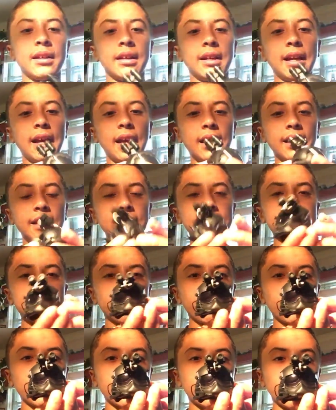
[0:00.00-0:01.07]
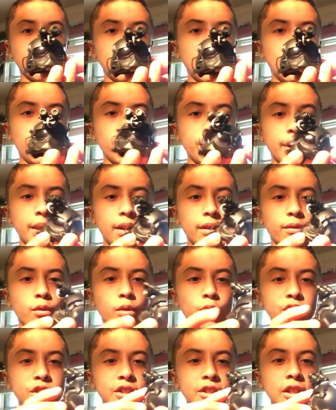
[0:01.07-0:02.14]
And this is a really cool helmet. Of
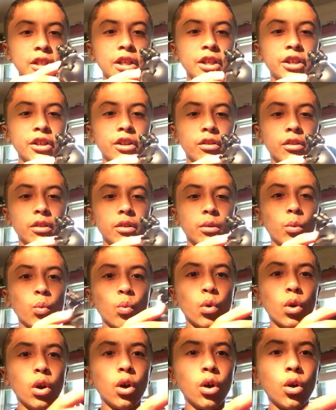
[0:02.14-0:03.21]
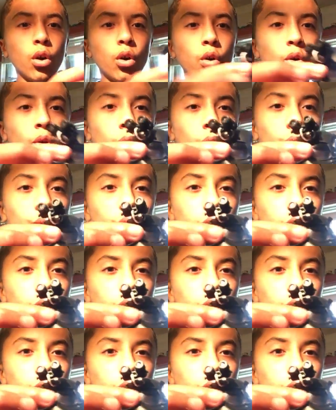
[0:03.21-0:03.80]
course, you know, whoa.